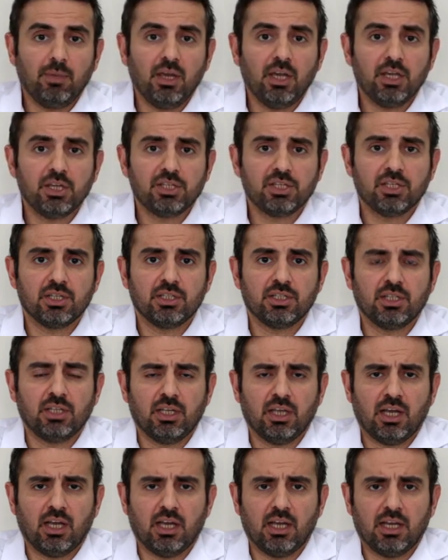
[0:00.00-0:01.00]

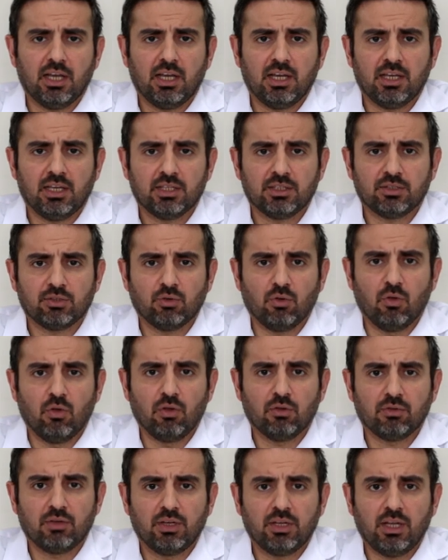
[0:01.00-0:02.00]
patient has
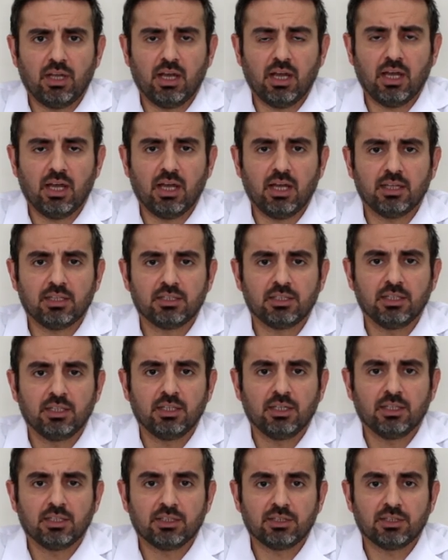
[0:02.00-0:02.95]
already had